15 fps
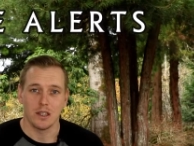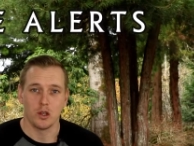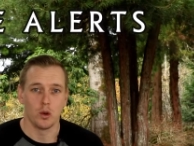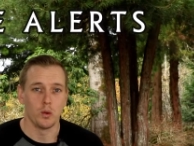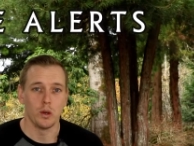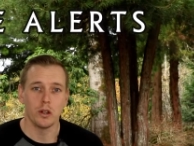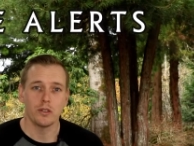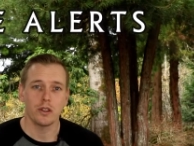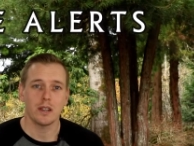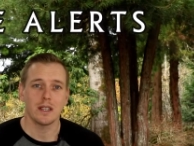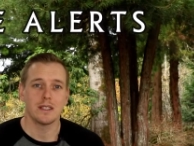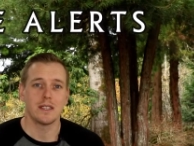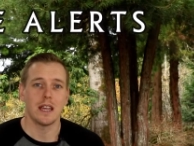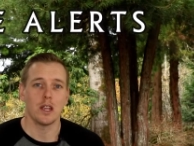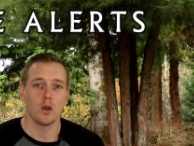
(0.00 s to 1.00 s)
Your realtor can
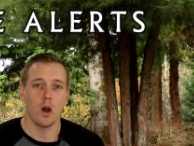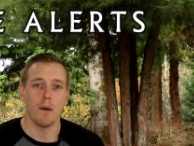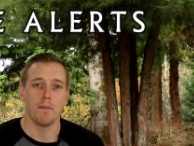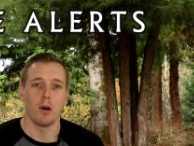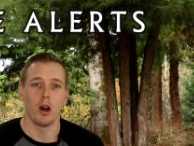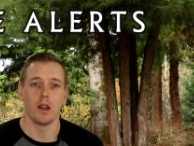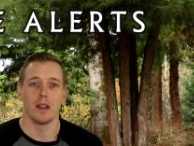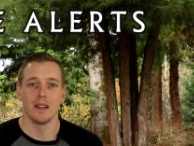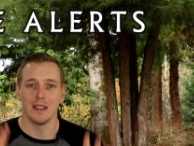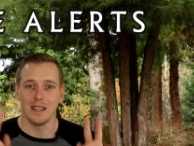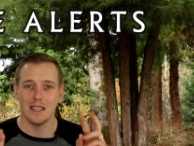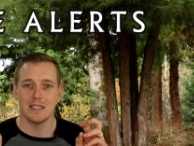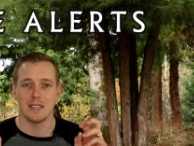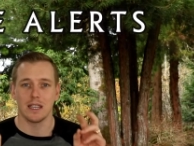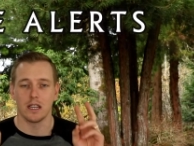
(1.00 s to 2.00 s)
set you up on
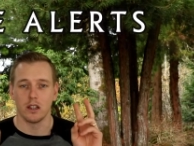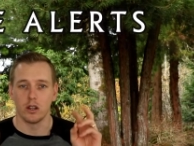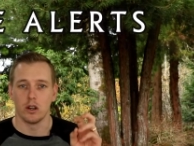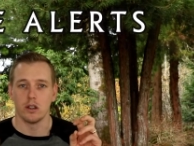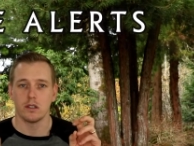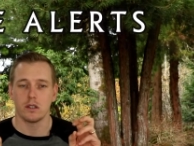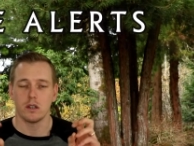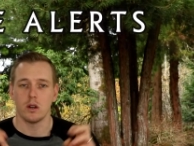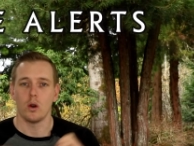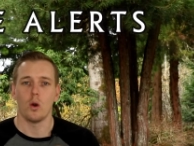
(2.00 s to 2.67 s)
listing alerts